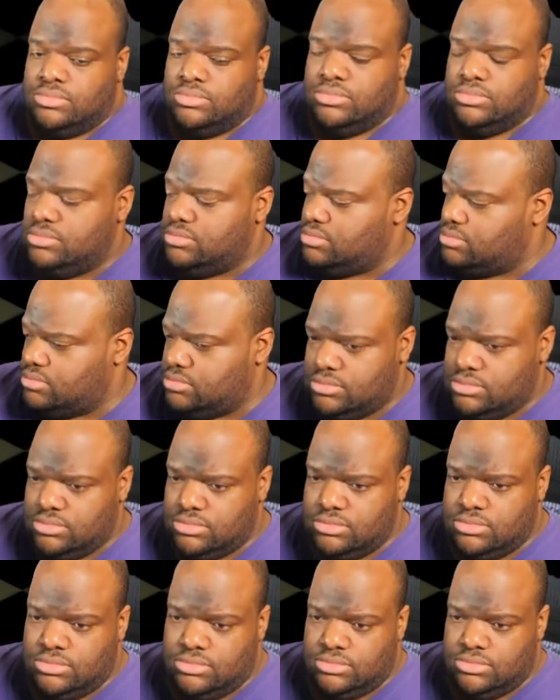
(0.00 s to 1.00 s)

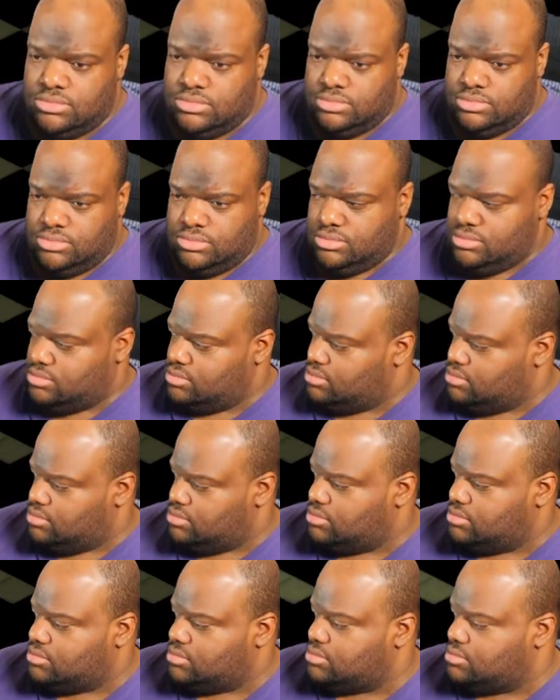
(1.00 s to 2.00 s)

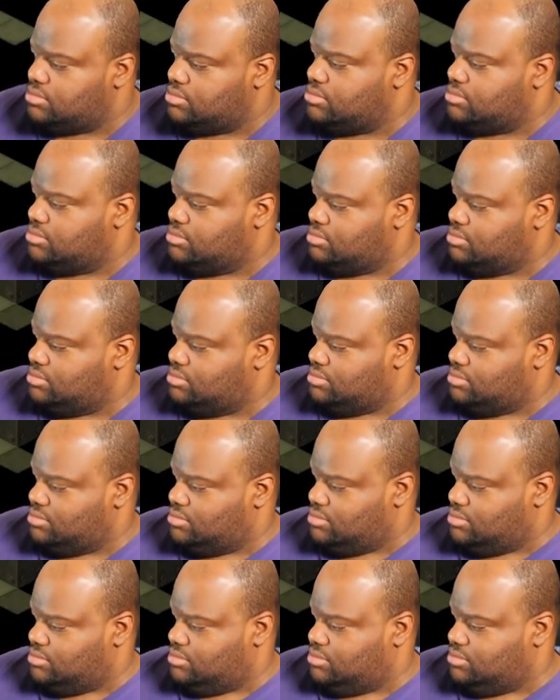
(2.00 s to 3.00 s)

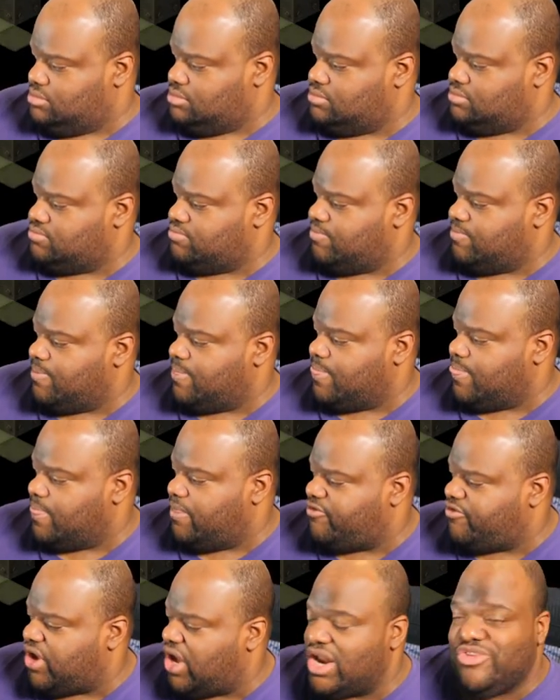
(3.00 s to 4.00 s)

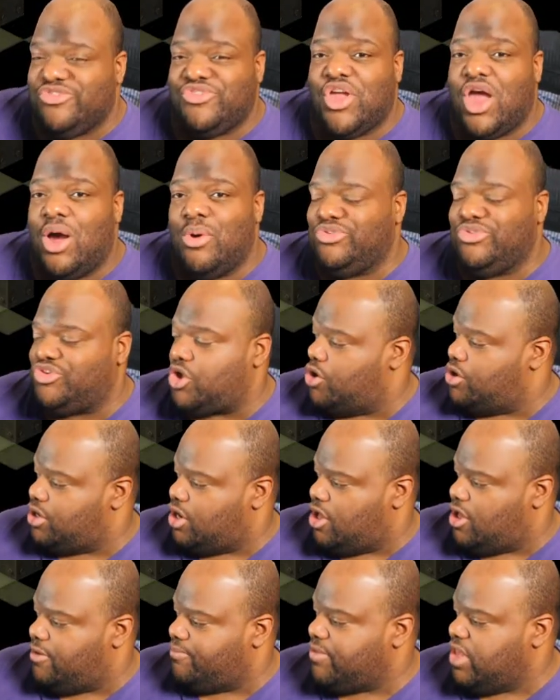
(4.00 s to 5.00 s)
Mm-hmm. Star, what's going
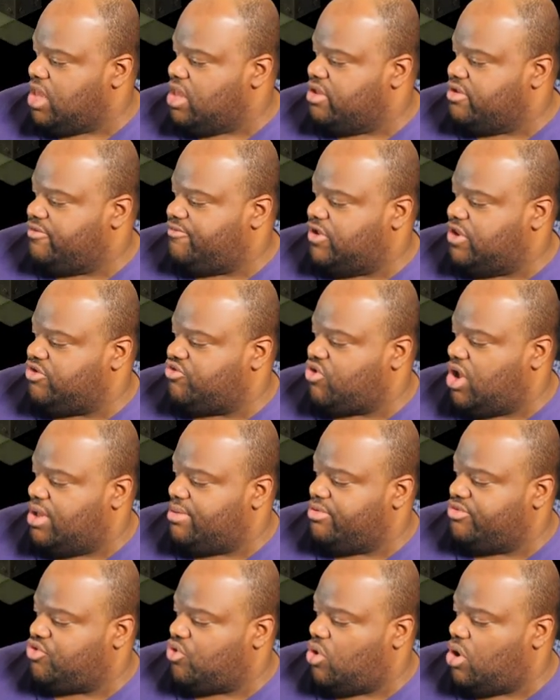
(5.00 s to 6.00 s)
on? finished
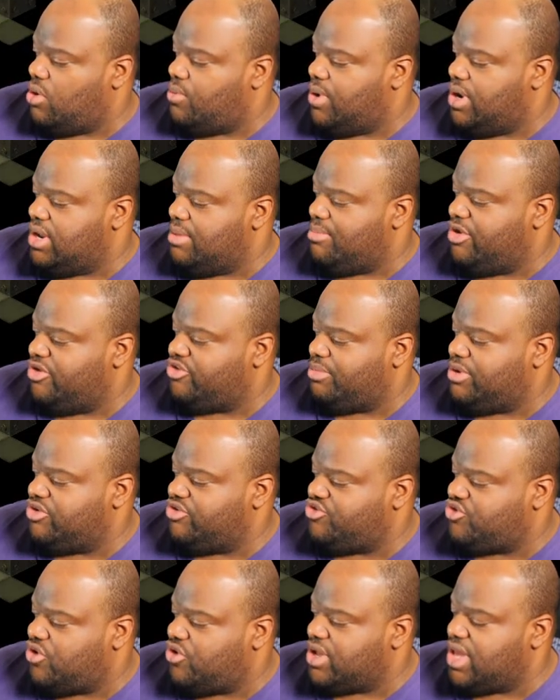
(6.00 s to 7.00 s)
Driver 2 already? Must have been
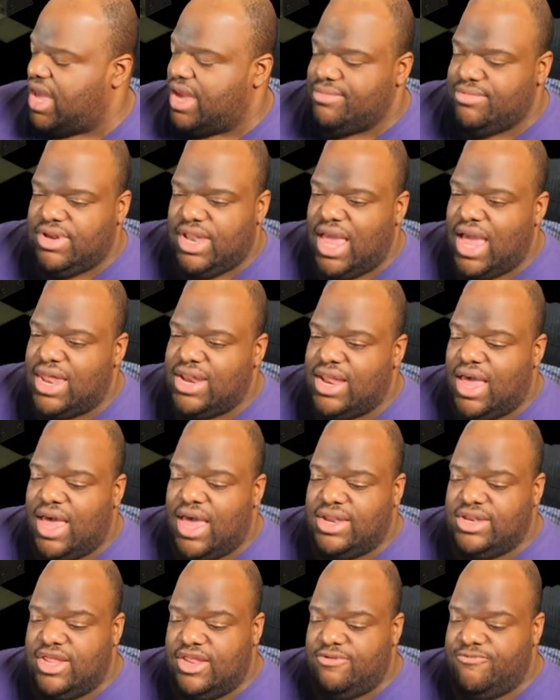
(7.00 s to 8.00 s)
a short game. Nah,
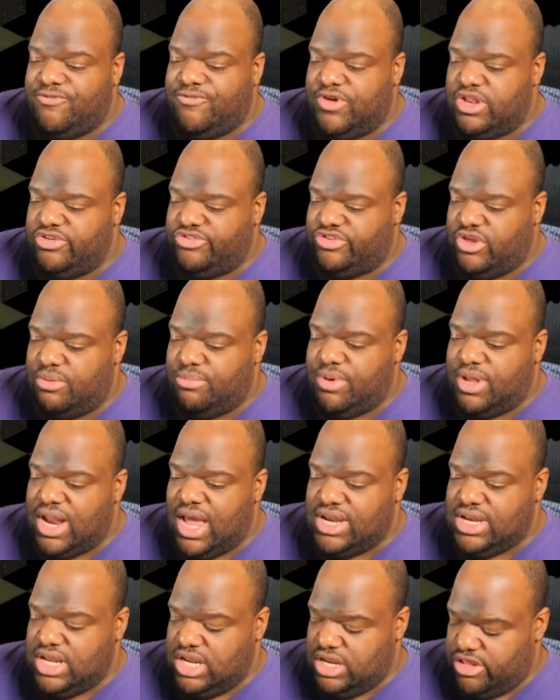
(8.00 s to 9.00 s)
nah, I didn't finish it, but
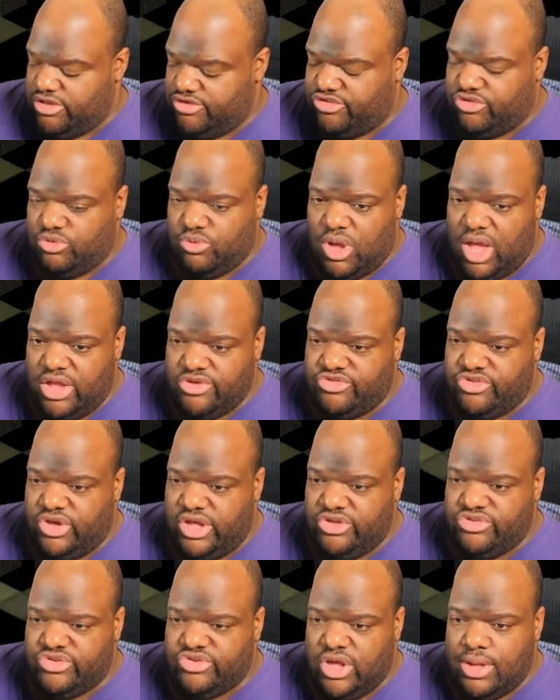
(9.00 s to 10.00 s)
I needed a, a
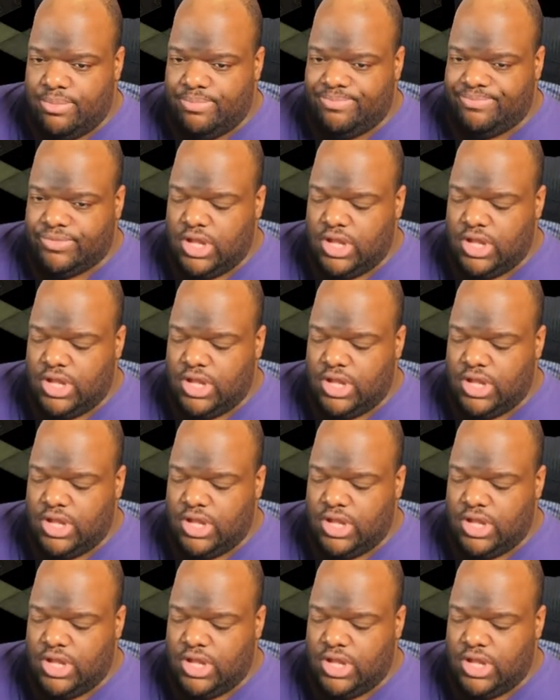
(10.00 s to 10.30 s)
change up.